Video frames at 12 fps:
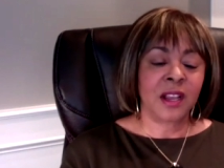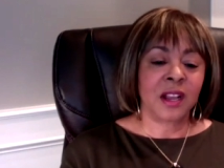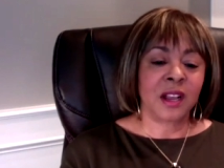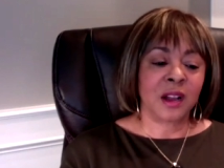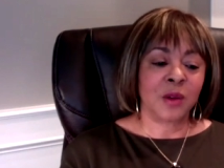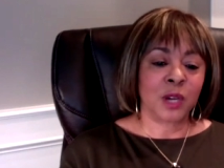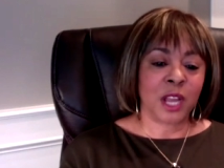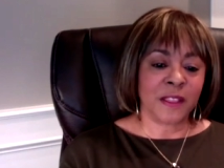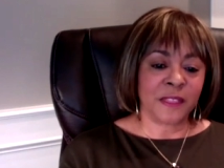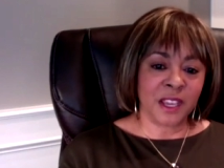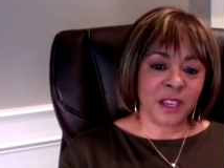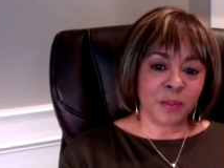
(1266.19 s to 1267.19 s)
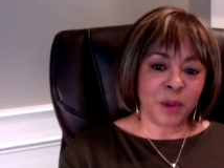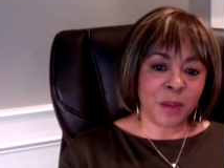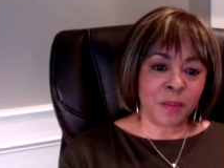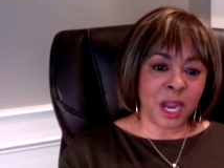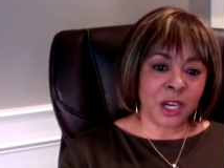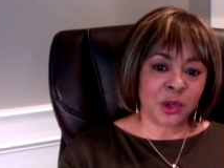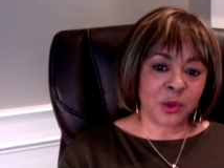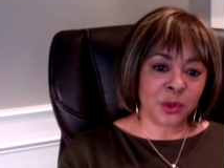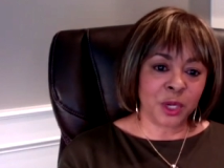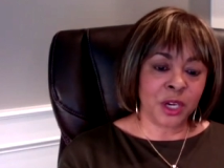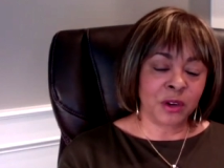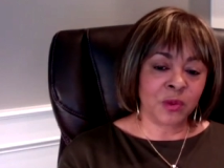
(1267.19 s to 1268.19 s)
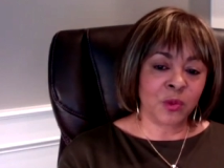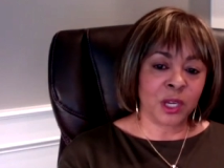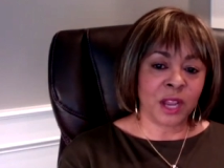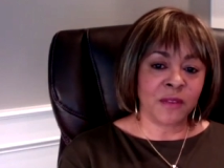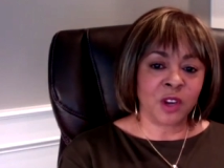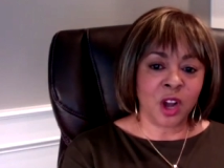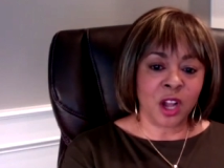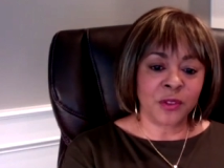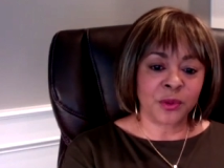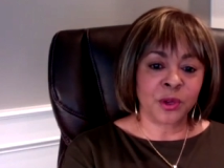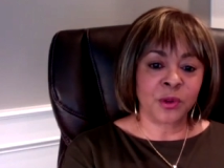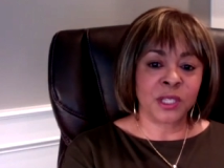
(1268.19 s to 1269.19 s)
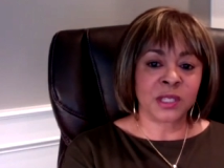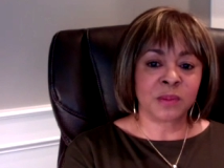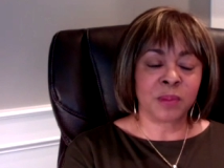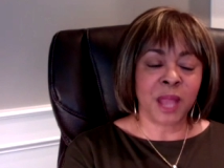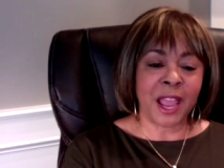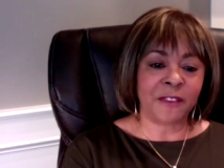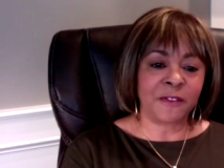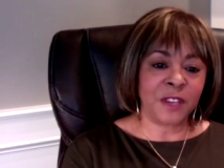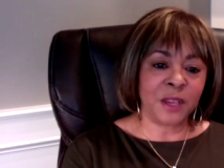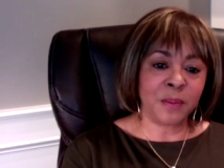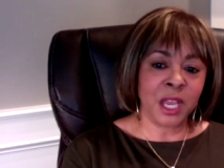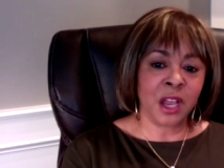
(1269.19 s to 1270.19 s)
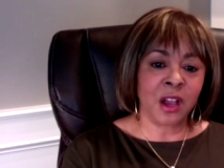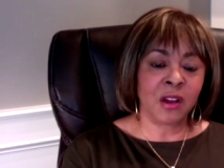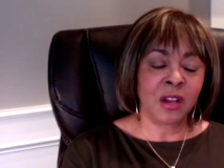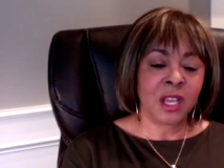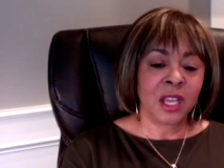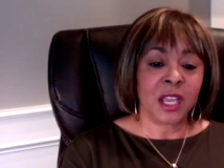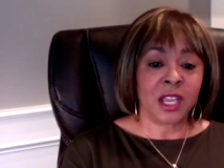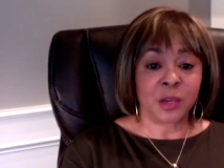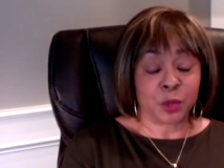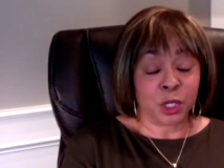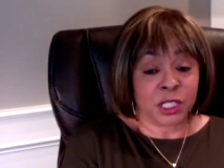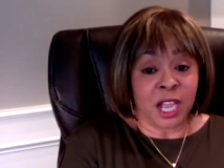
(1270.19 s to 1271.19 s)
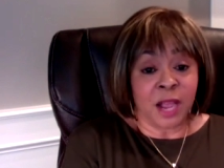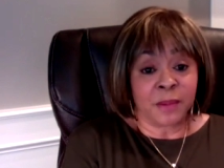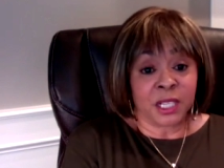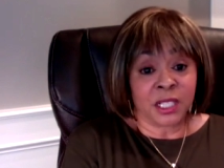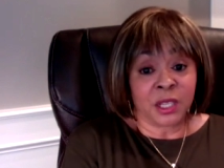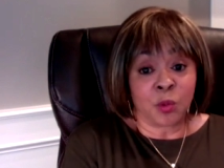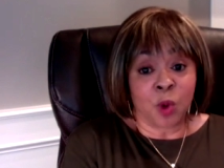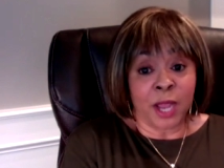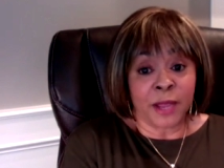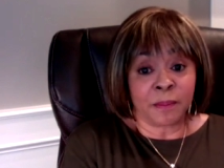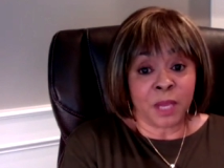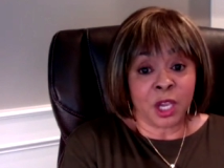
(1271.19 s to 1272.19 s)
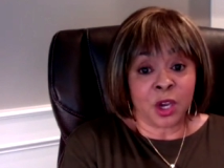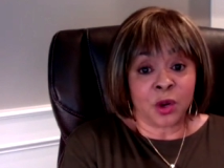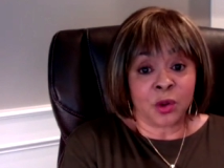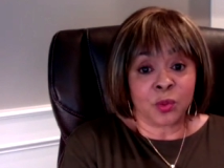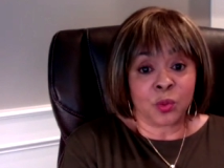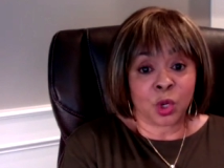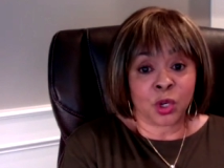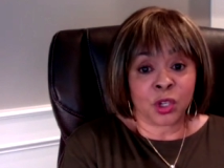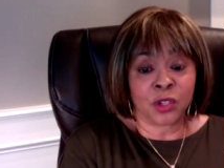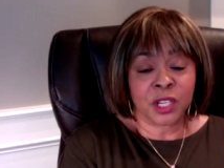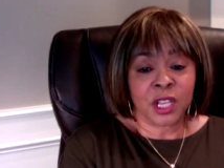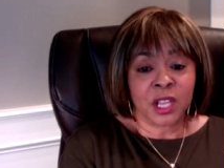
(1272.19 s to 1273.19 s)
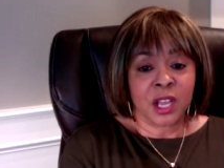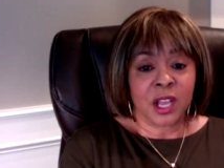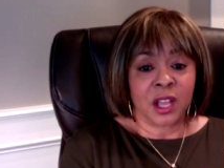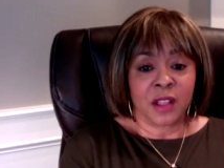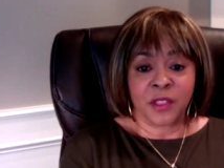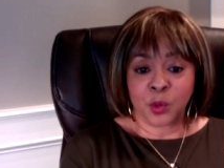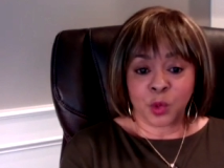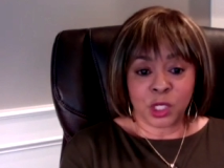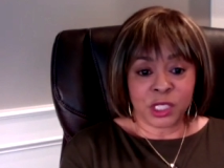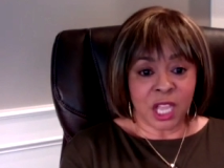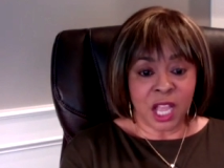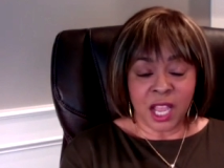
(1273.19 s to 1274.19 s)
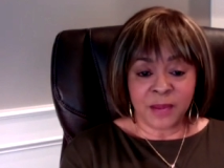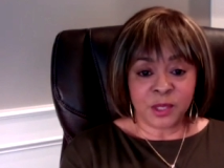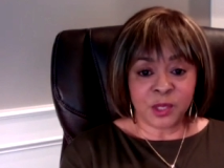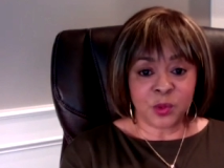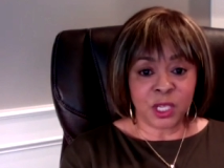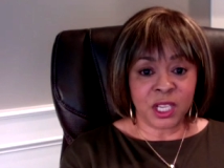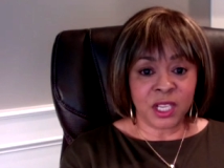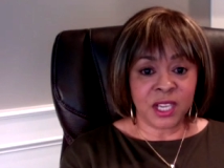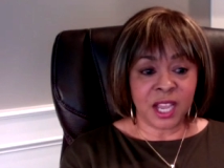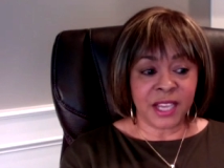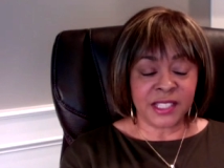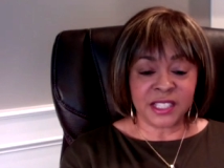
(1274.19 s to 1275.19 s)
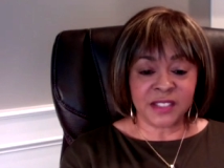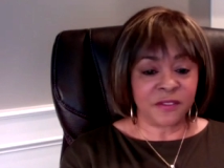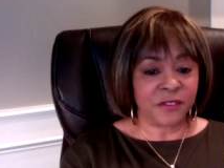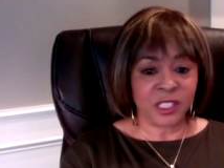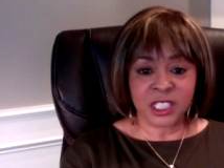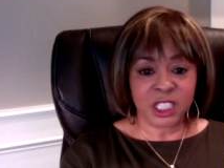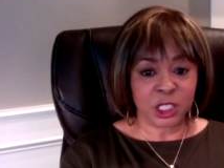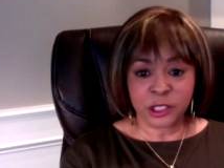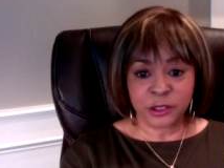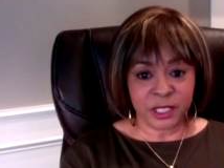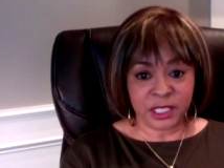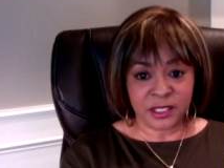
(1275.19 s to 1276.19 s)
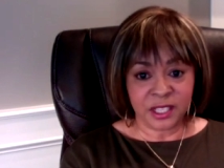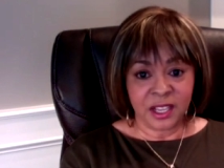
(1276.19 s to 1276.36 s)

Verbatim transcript: Uh, when I think about my career and what I've gone through as a Black female in a predominantly white male world, uh, there were times when I didn't feel included.